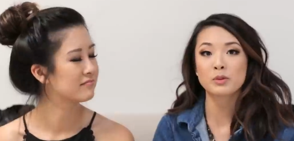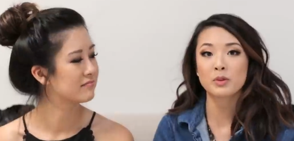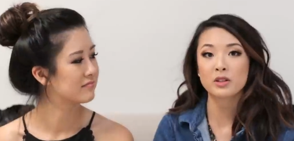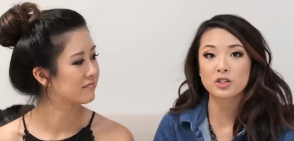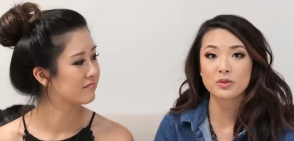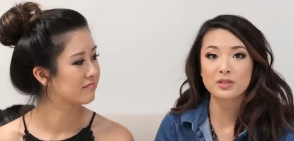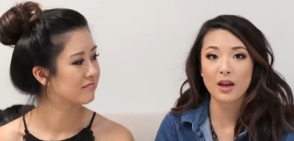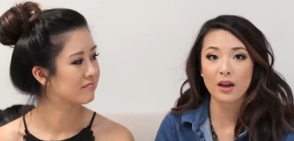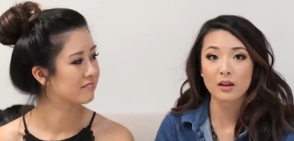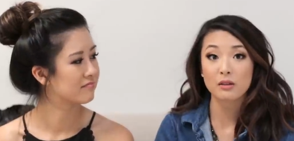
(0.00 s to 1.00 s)
Speaker 1: up to me and she was
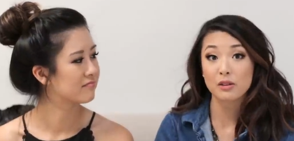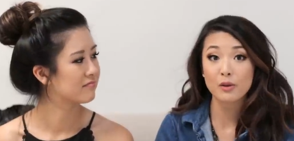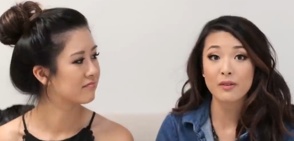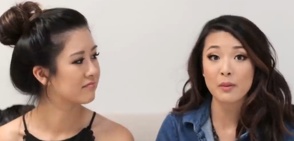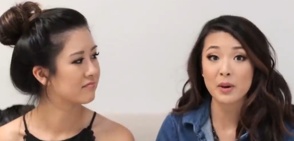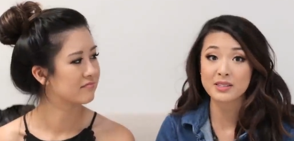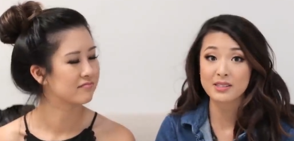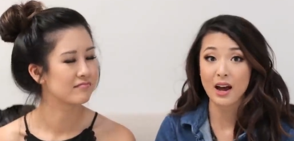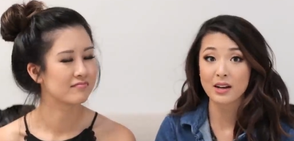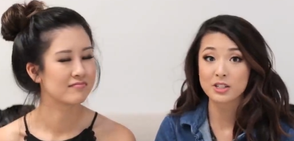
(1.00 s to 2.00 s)
like, You have a
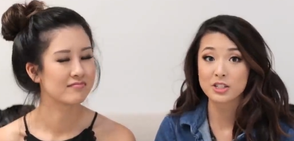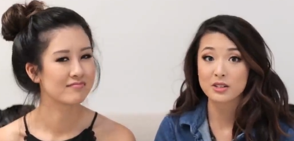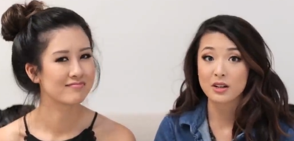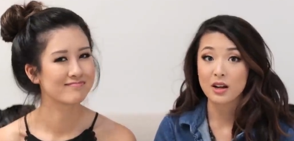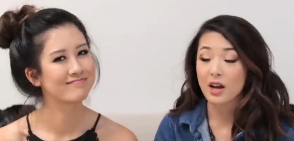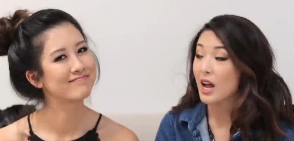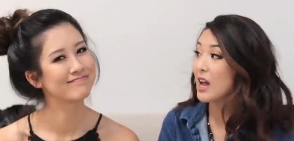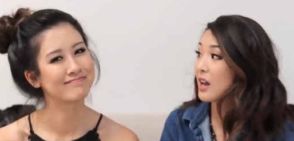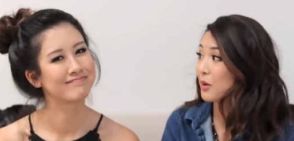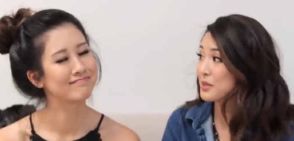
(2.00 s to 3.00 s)
mustache.
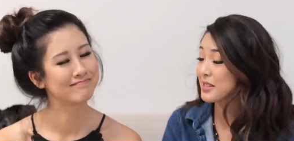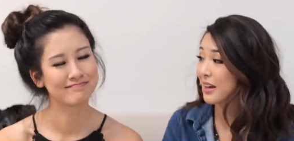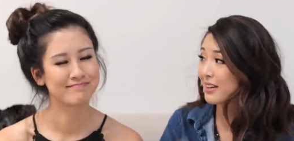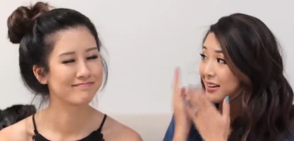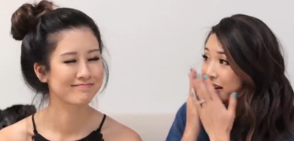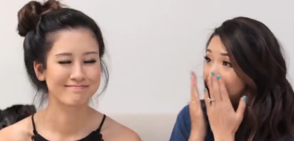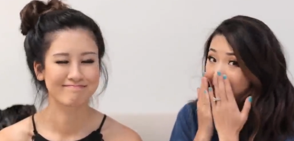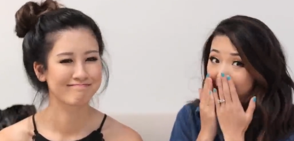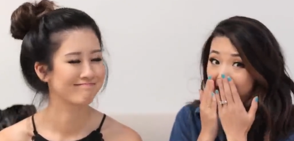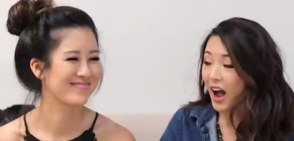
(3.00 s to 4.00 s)
And I was like,
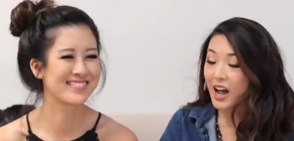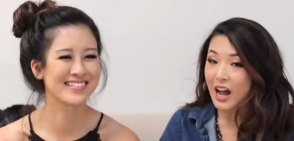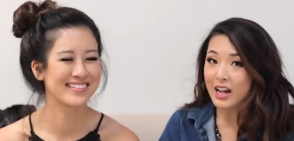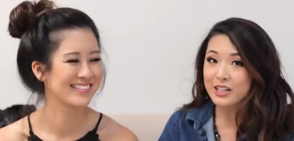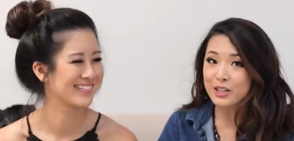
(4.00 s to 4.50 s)
I,